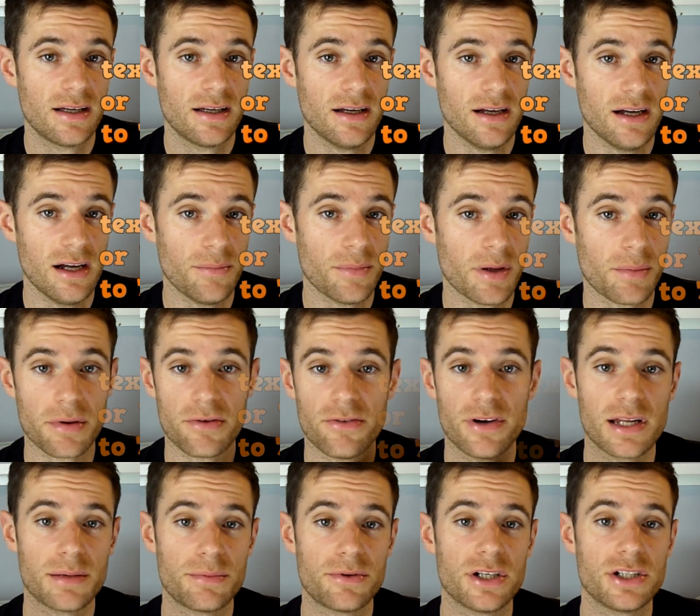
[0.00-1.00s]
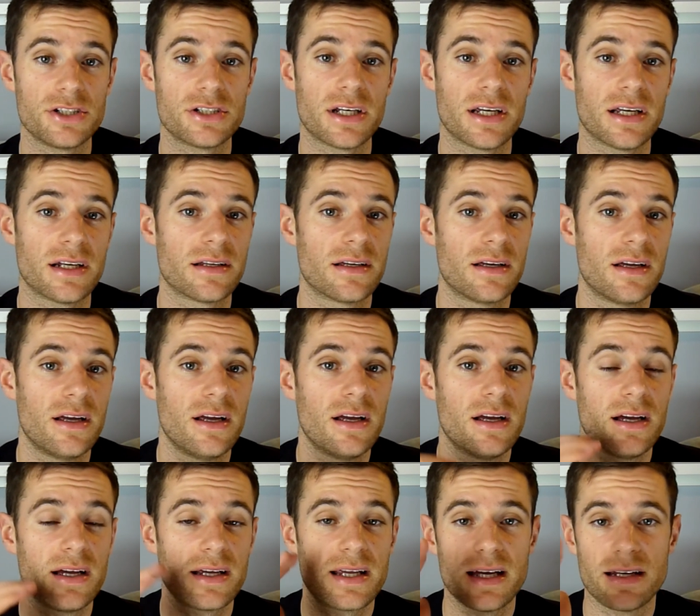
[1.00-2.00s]
That'd be really appreciated.
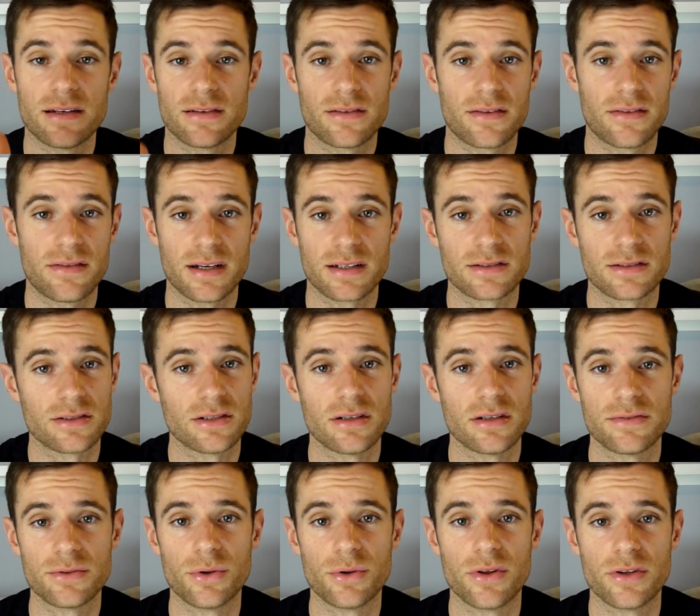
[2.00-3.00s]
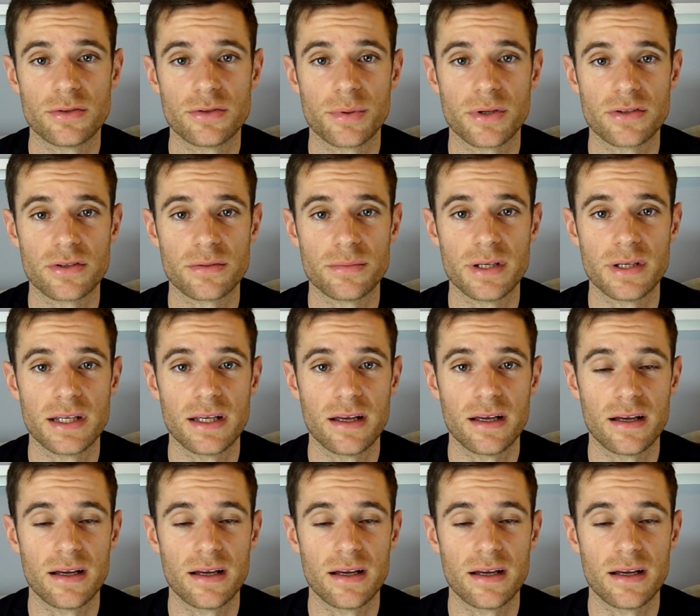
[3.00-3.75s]
Again, thanks a lot for all that sponsor me.